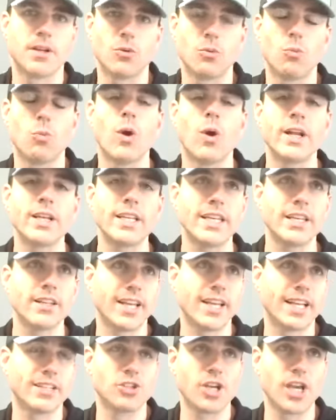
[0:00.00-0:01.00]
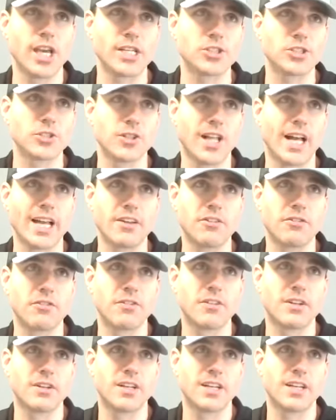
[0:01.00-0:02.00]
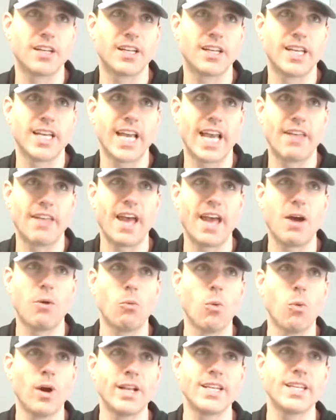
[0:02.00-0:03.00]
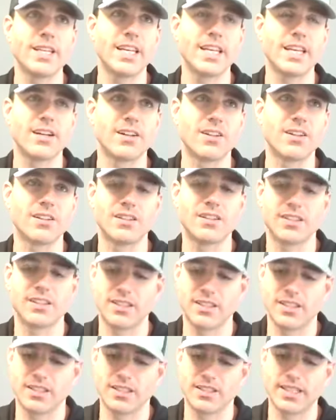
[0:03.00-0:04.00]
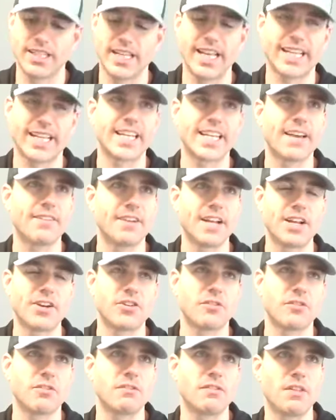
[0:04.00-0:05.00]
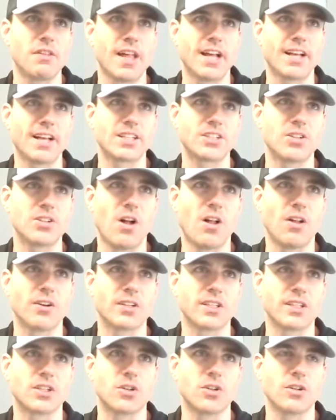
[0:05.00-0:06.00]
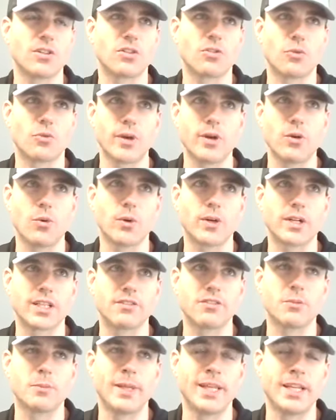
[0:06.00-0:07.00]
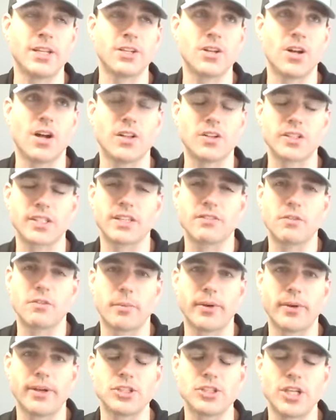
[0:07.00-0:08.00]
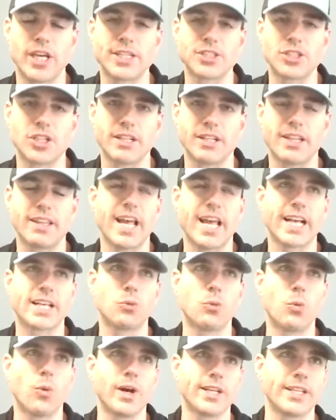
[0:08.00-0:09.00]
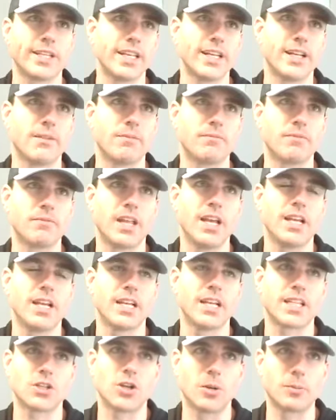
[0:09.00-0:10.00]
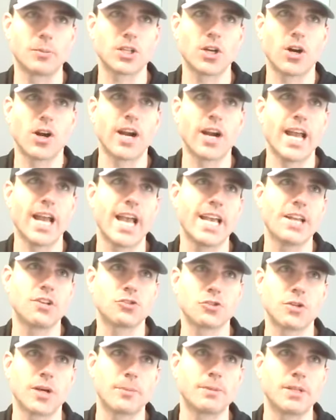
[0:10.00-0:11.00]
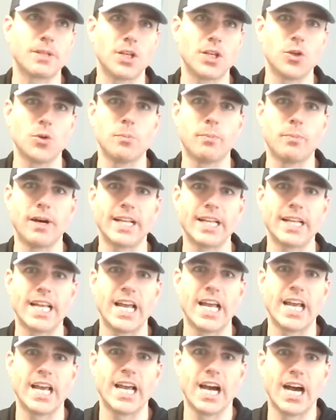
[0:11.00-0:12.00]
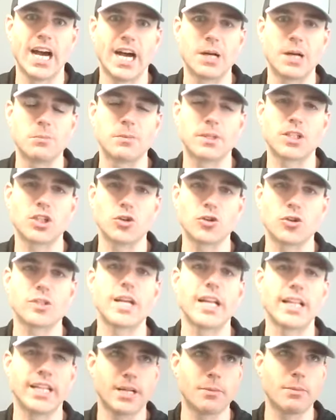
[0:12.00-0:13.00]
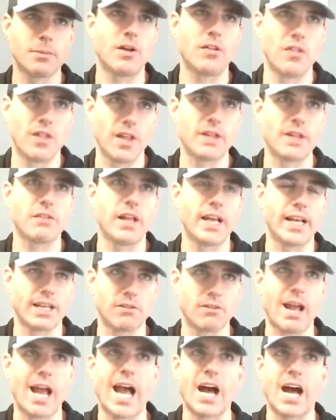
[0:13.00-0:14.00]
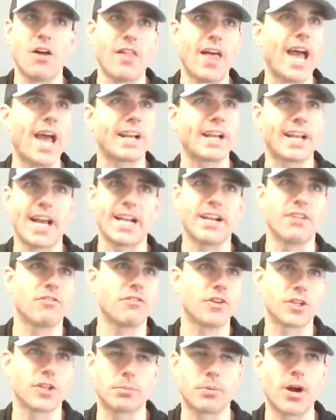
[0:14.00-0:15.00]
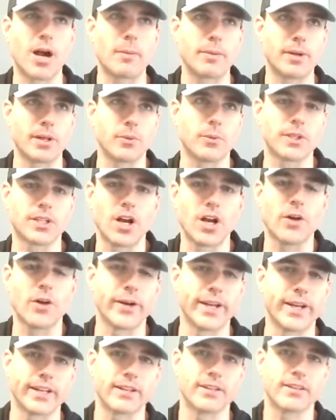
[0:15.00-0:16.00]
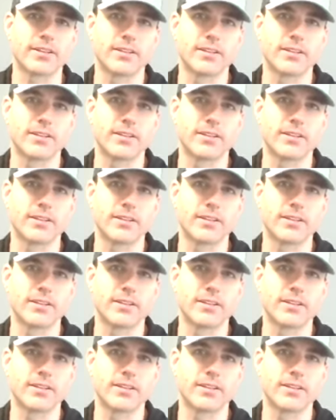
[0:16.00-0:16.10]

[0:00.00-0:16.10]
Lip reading: One deal can change your life. And that one deal is $750,000, $750,000 of appreciation. And that's one deal. So I'm sorry I interrupted you, but so you're telling about like how that kind of first property was going.